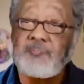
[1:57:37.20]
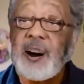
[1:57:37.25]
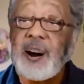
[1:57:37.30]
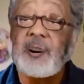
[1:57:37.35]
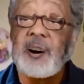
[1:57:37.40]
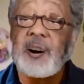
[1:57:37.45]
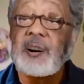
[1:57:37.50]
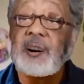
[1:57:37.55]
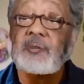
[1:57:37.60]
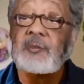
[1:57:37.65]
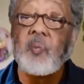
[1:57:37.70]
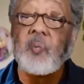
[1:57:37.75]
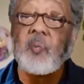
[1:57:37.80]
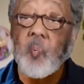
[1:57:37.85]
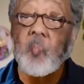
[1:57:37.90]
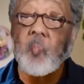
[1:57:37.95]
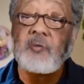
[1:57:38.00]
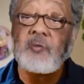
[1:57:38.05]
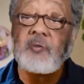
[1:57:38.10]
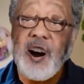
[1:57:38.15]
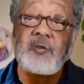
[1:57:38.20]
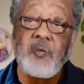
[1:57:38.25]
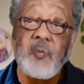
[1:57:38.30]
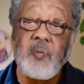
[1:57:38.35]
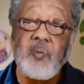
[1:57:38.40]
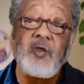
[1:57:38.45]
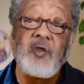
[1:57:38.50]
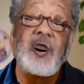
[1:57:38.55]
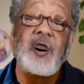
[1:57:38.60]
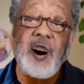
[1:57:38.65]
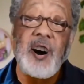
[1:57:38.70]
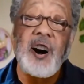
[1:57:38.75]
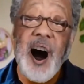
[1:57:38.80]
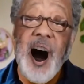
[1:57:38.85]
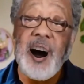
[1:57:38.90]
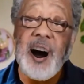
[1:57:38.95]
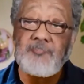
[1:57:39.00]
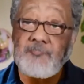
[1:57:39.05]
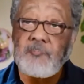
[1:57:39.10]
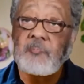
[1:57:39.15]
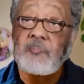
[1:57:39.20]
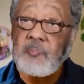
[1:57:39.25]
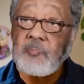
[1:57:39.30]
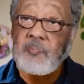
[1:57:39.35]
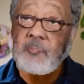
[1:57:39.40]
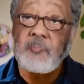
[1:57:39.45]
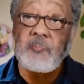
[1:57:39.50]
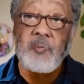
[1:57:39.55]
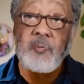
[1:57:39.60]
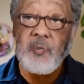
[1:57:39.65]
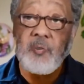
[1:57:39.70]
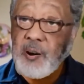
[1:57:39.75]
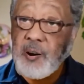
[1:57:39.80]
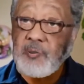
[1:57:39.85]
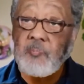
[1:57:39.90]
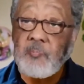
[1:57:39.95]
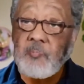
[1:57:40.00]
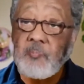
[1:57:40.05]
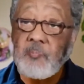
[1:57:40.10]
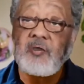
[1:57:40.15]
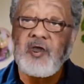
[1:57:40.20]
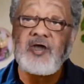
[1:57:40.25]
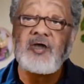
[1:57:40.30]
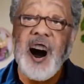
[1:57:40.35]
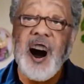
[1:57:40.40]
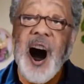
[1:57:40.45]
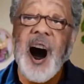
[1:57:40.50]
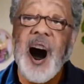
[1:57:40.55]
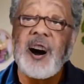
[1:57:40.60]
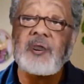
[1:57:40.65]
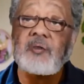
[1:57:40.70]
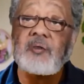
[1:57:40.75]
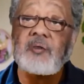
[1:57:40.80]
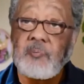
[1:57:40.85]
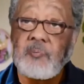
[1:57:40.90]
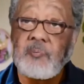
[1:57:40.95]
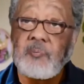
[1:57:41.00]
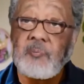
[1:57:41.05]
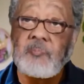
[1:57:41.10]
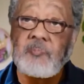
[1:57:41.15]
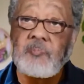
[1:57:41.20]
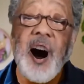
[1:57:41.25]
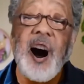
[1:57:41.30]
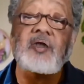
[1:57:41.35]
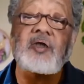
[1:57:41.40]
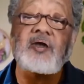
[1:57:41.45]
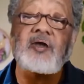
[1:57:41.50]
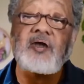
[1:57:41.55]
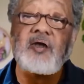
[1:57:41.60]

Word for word: there's two things you need in life. Six months of cash and a safe. All